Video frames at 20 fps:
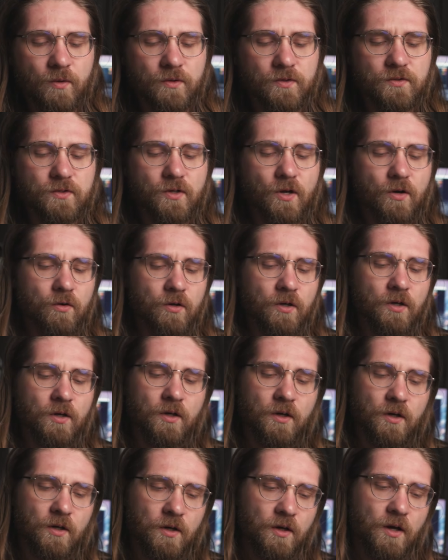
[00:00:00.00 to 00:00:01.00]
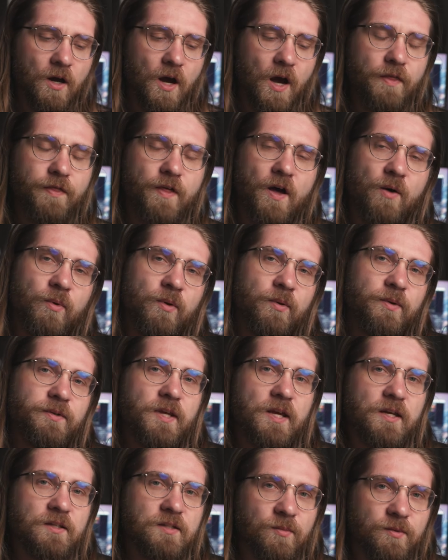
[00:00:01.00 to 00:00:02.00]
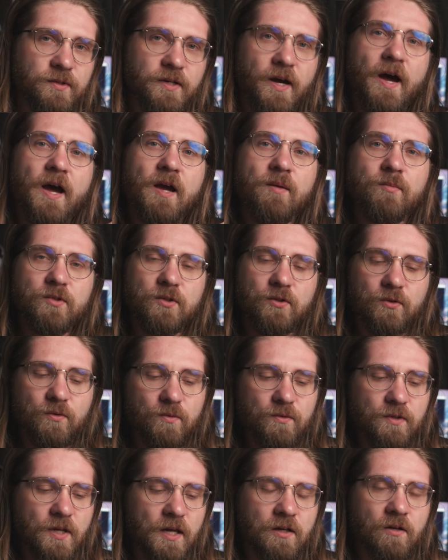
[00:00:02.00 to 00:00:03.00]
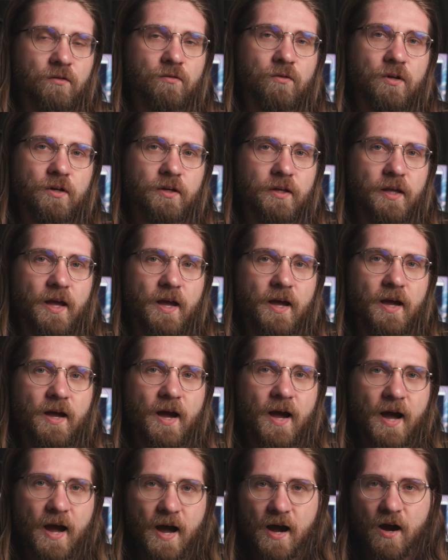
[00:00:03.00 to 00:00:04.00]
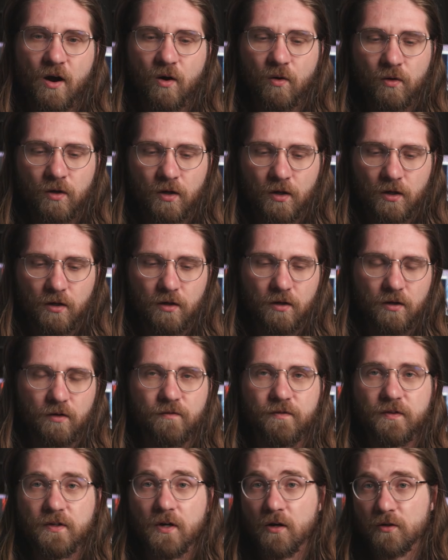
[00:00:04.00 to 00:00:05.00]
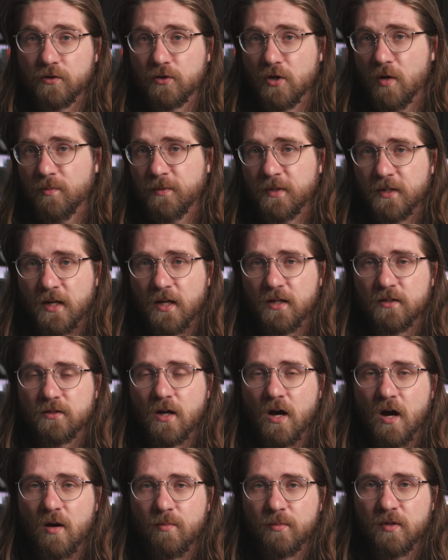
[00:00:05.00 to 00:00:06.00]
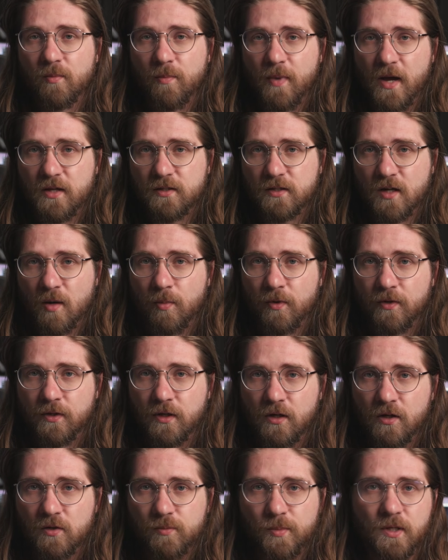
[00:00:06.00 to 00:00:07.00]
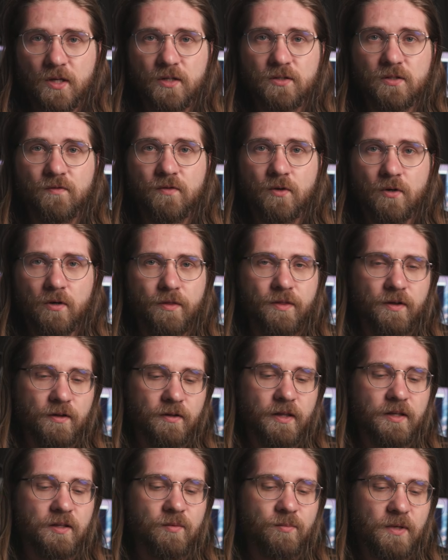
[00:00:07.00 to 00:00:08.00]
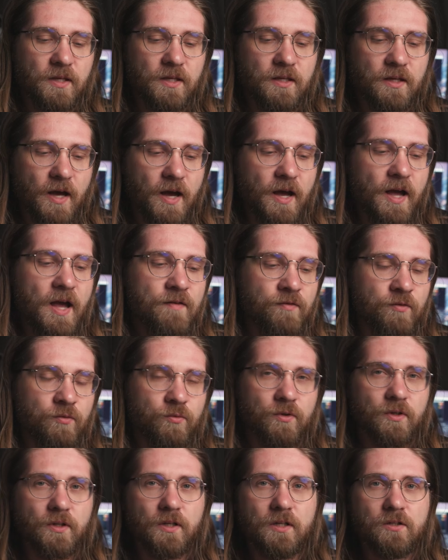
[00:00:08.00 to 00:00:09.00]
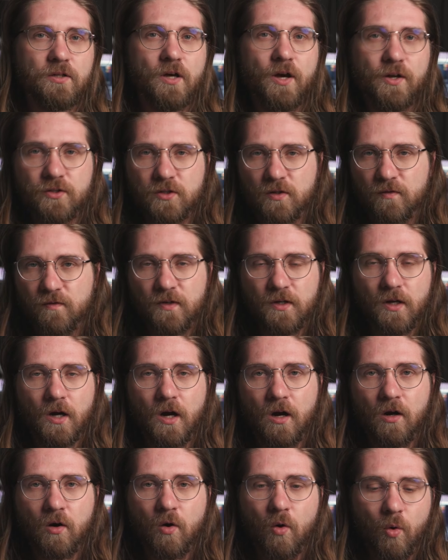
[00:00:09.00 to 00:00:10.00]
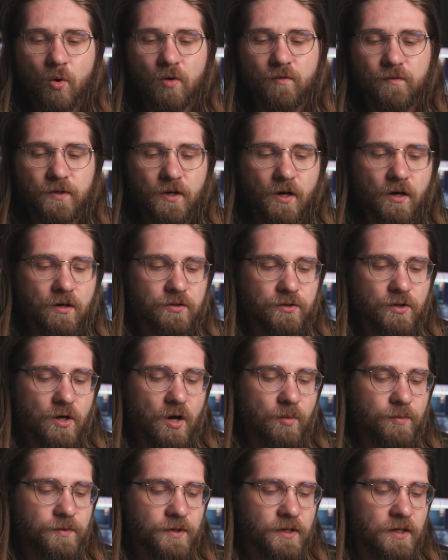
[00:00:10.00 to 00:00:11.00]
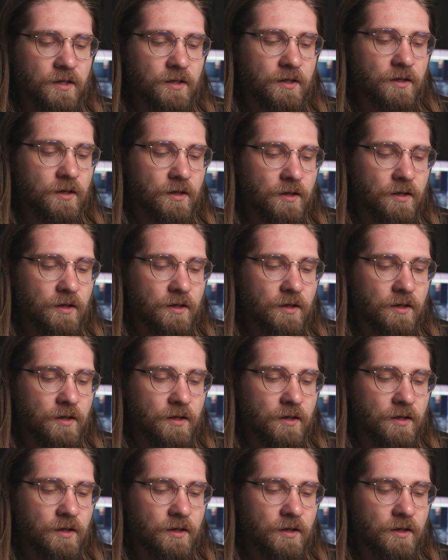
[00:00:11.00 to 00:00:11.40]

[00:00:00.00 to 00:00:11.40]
And so I thought we would take some time to take a look at how VR sculpting has come in the past couple of years, because if you're anything like me, I haven't really touched VR or VR sculpting